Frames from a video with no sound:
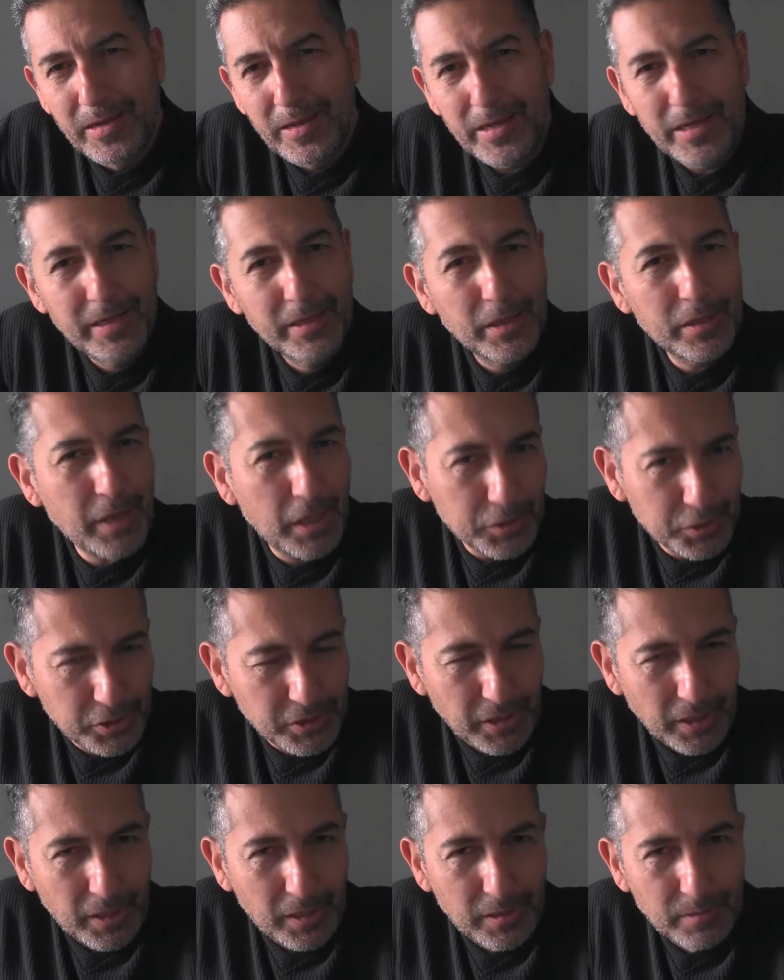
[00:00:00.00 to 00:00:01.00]
In a
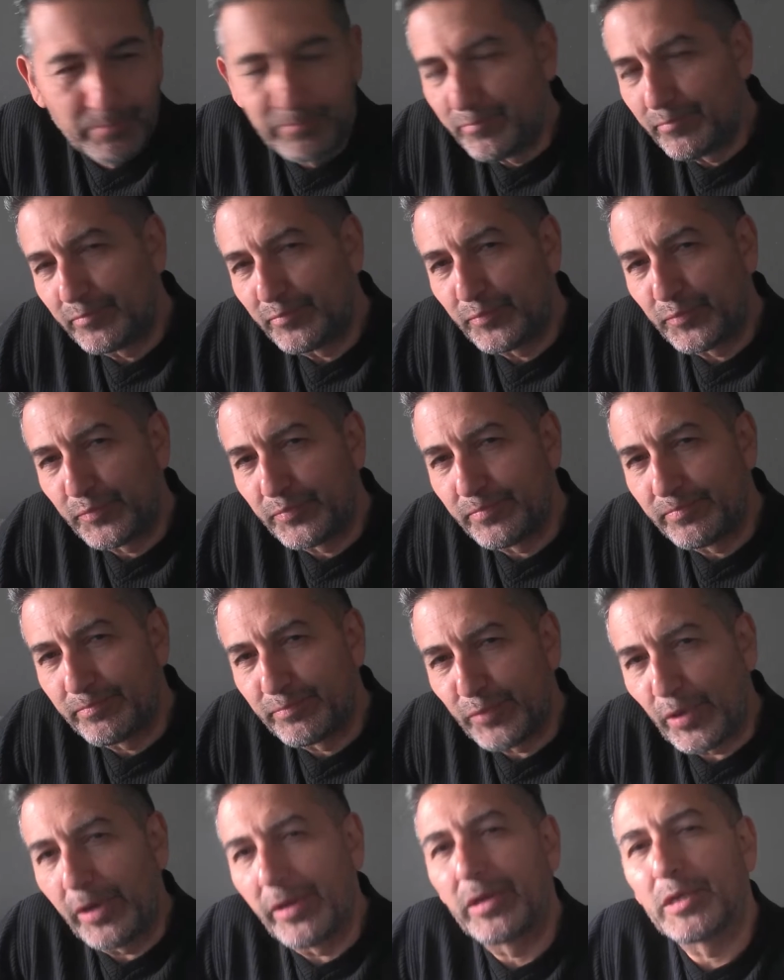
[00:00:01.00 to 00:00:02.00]
nutshell,
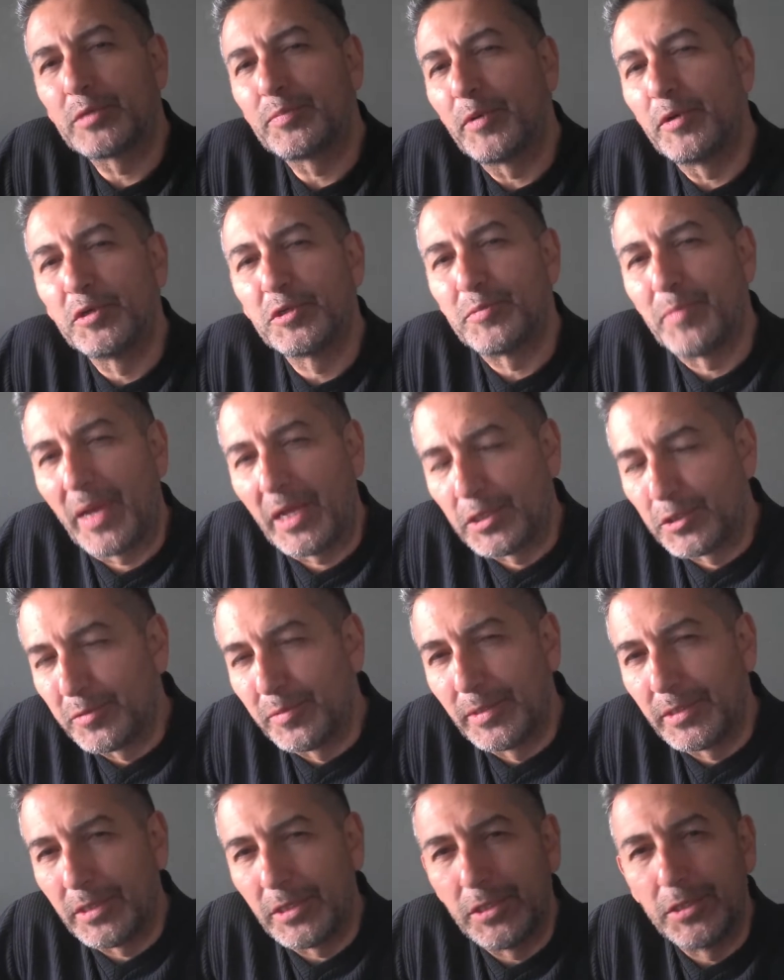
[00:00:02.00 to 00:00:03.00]
project experience
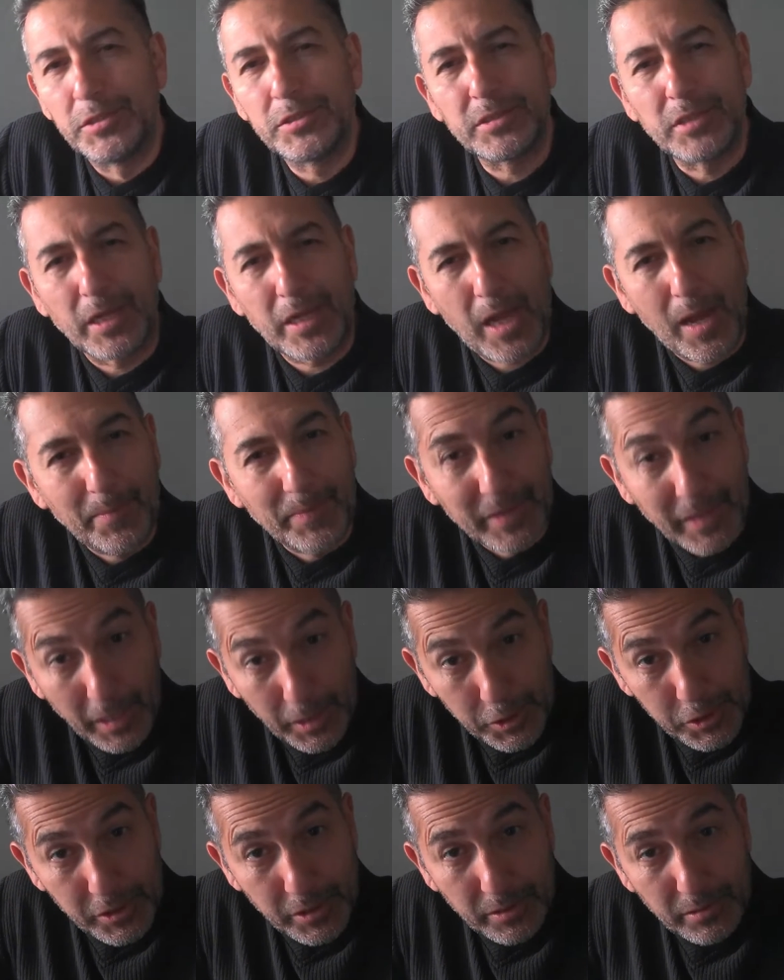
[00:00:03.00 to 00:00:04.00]
management is the
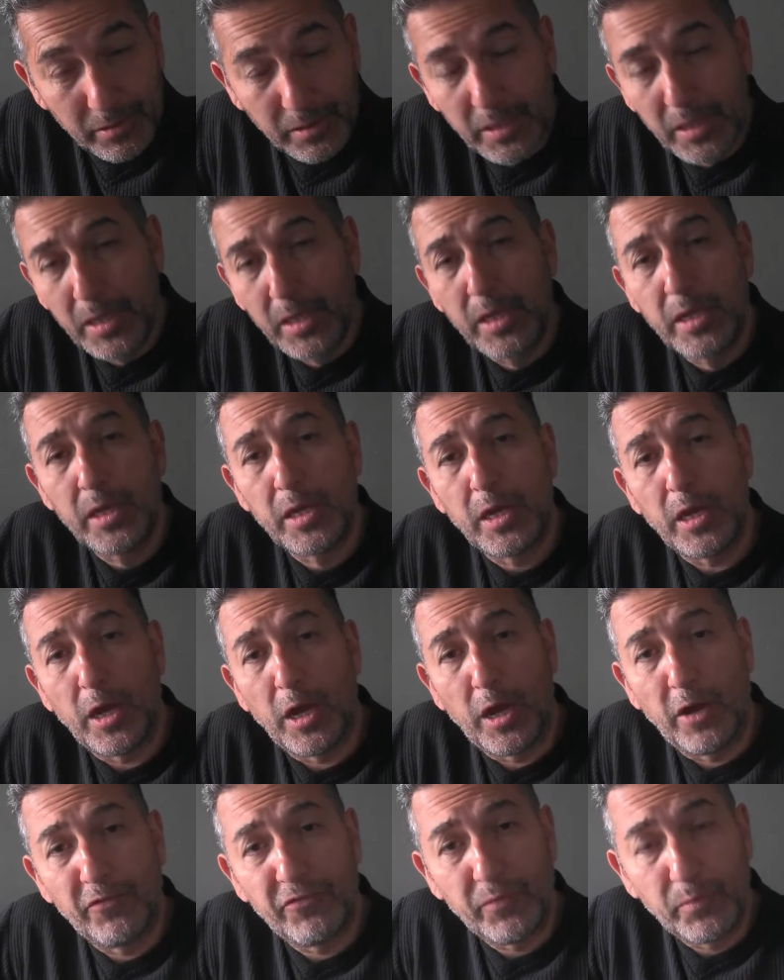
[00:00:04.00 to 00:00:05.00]
combination
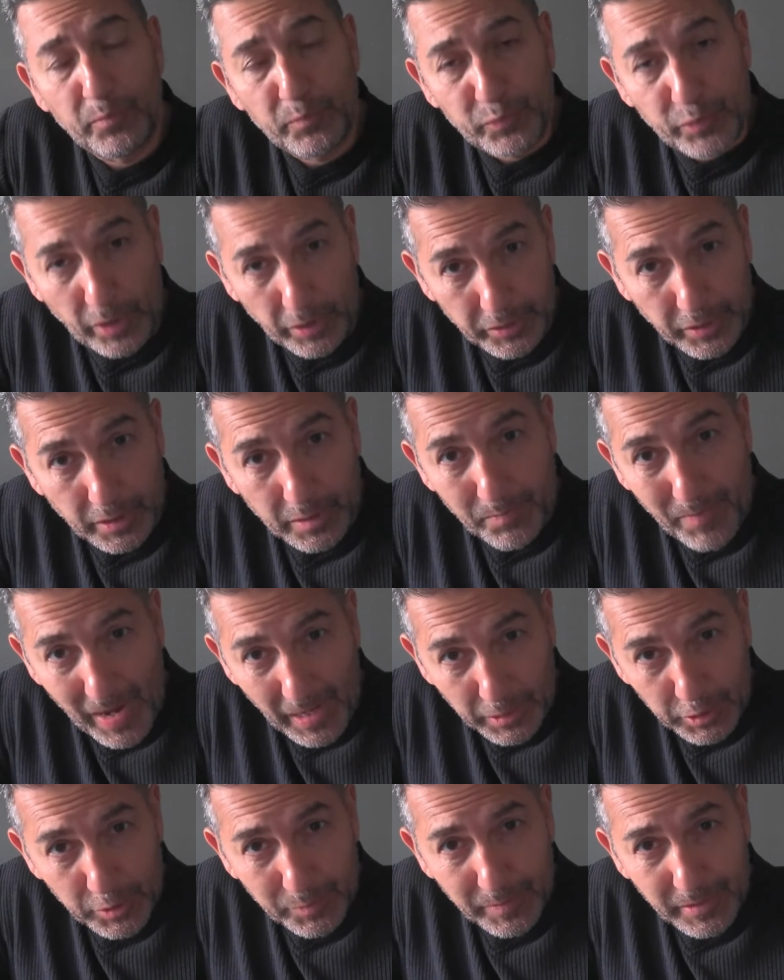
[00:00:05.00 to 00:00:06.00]
of project
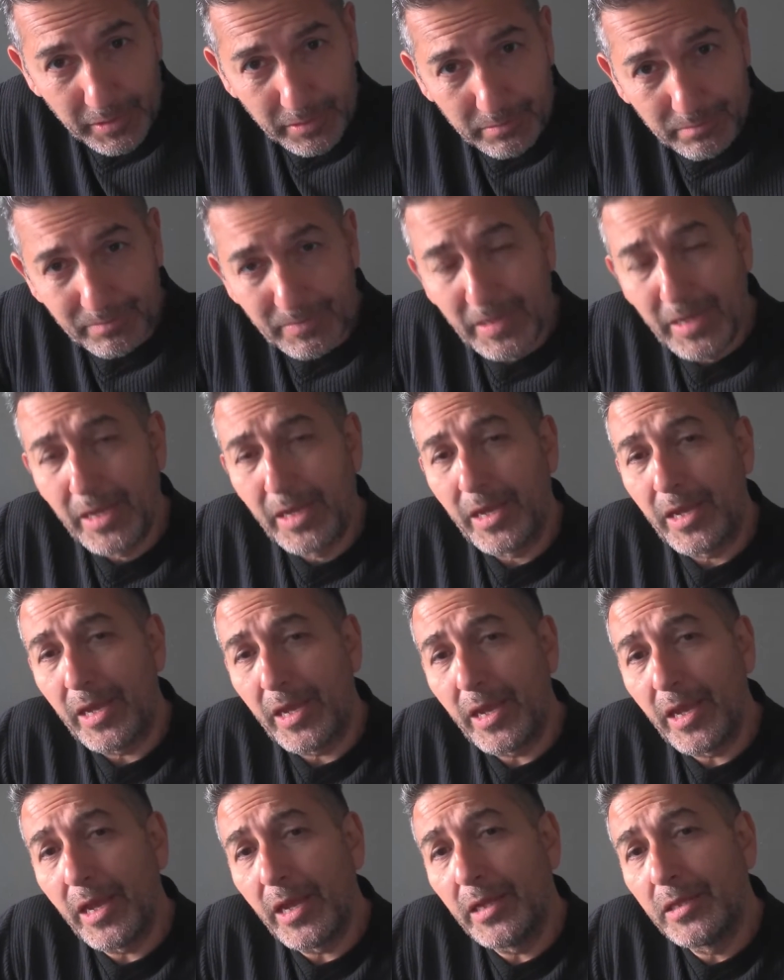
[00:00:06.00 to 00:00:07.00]
management
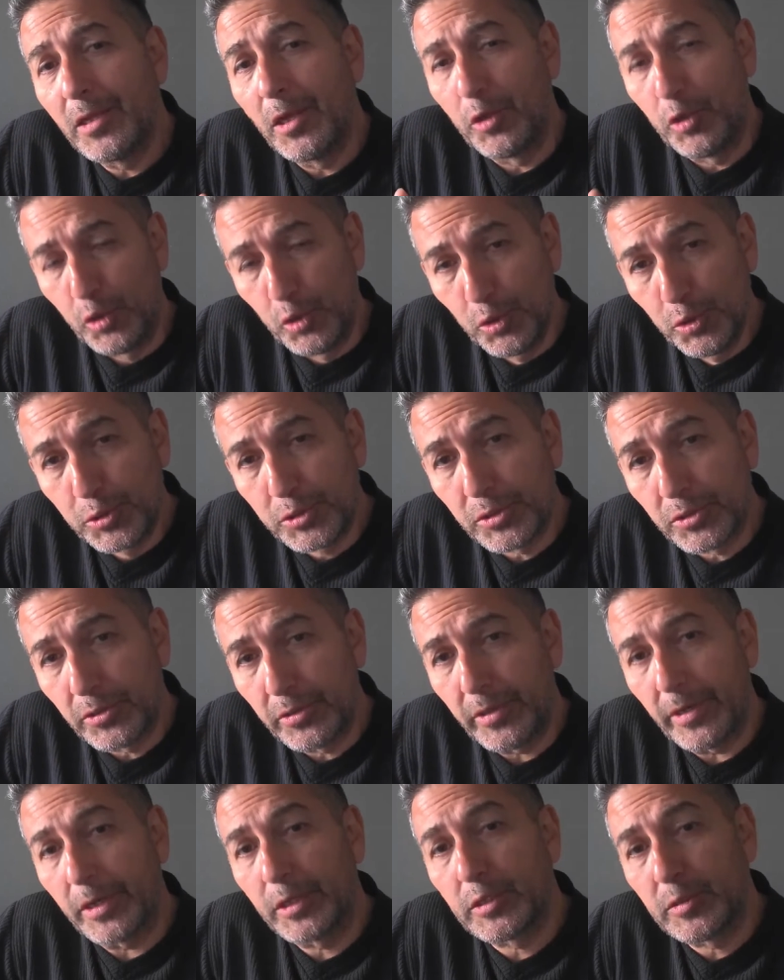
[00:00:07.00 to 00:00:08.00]
and
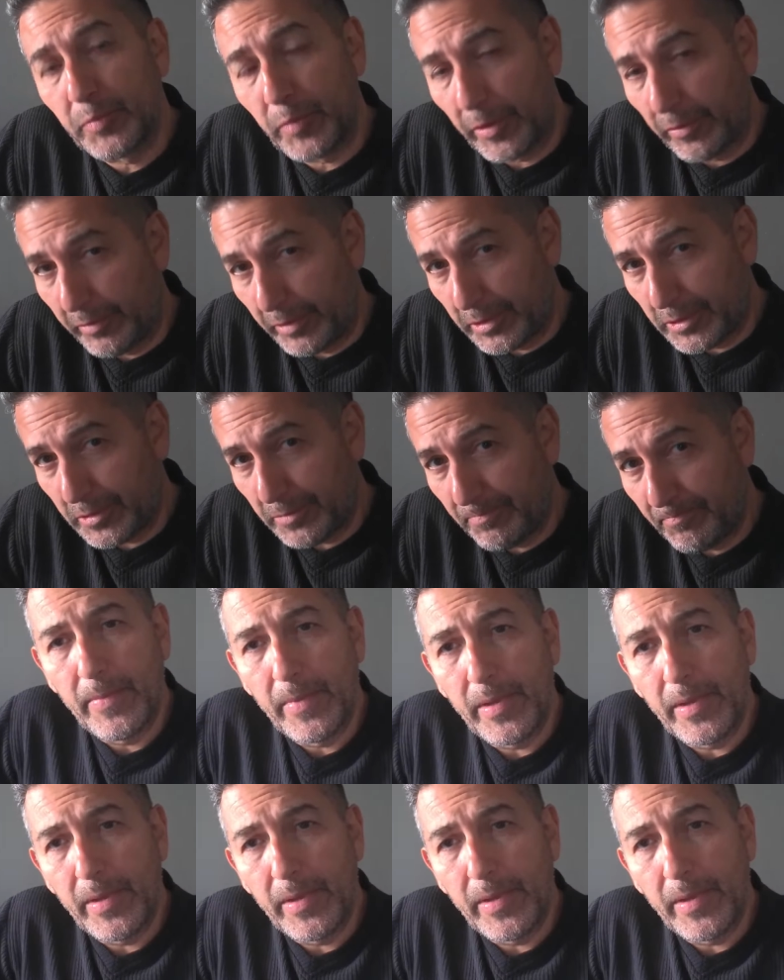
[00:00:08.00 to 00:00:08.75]
user experience.